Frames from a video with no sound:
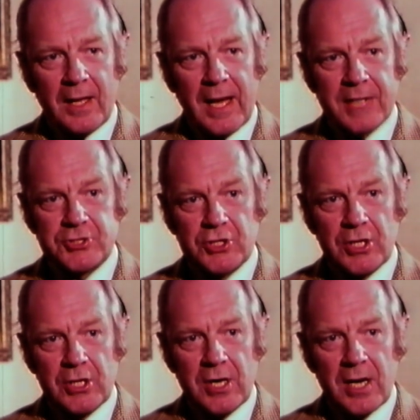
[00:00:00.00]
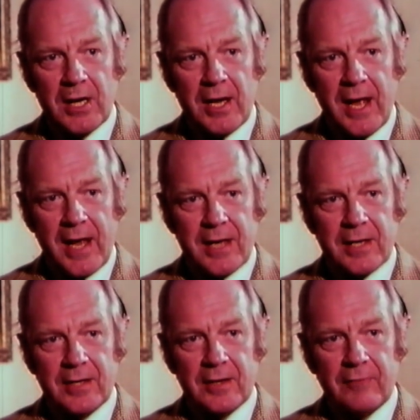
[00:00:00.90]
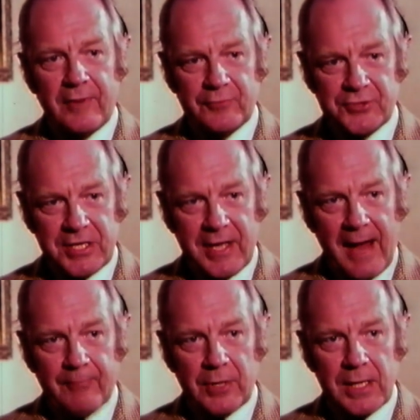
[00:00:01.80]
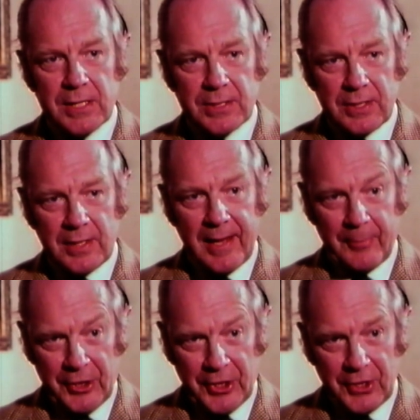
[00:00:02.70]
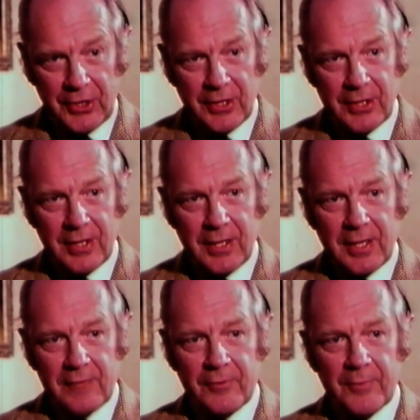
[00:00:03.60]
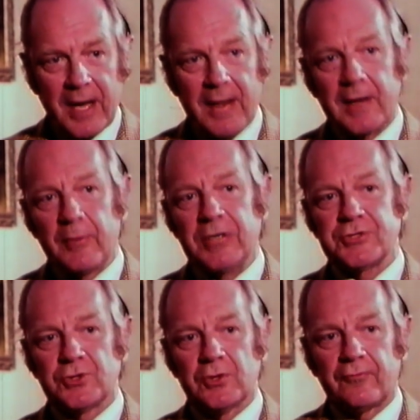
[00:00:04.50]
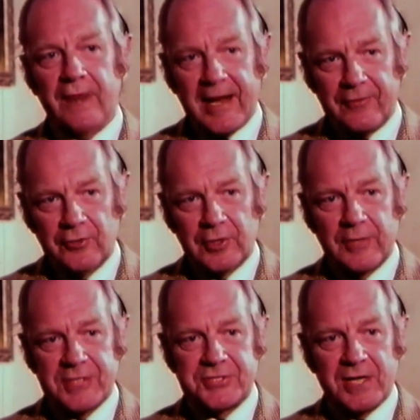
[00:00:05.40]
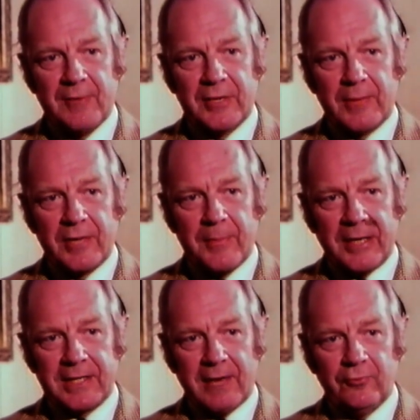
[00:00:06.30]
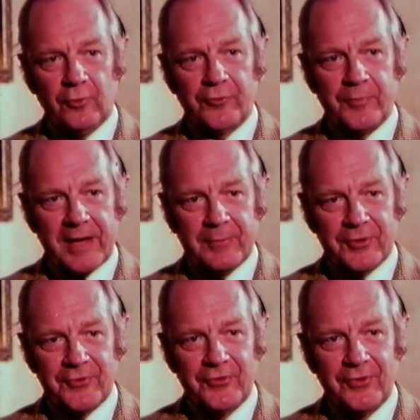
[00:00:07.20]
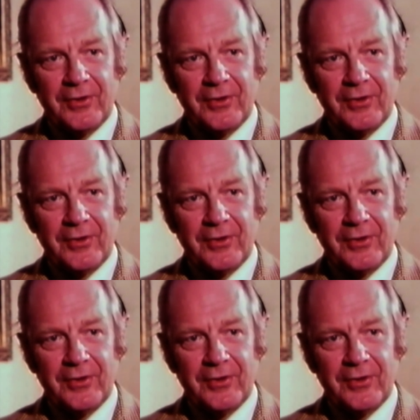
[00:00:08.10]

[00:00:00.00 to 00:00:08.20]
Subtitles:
at a refugee camp in Lebanon. From there, they went to Frankfurt, West Germany, where they picked up false papers.